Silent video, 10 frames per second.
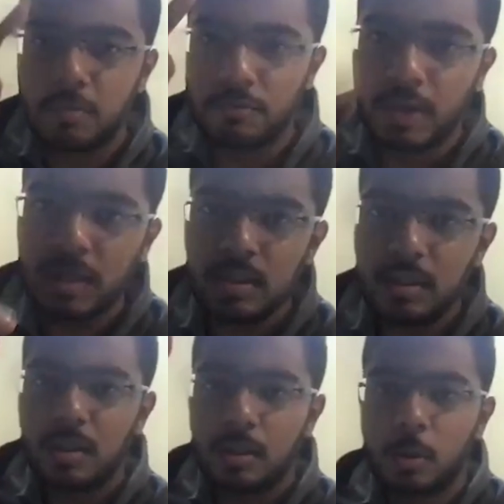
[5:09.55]

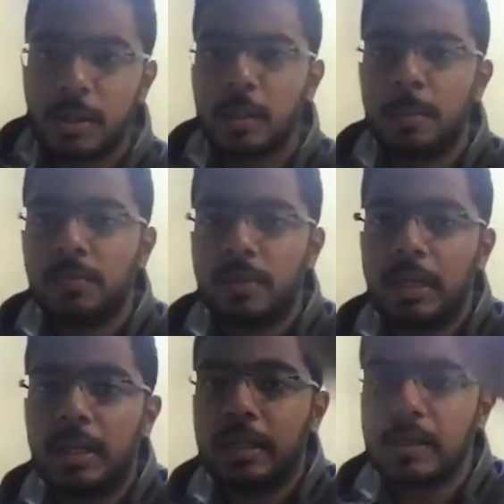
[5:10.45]
1 rotated by
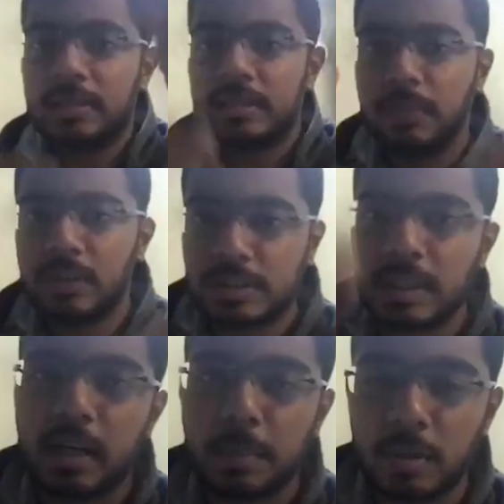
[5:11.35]
180 degrees will
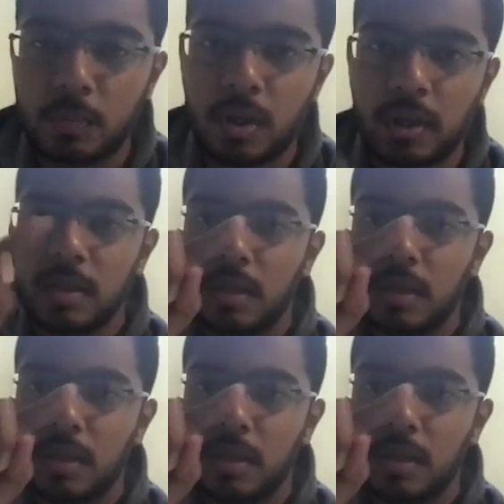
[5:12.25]
still remain 1.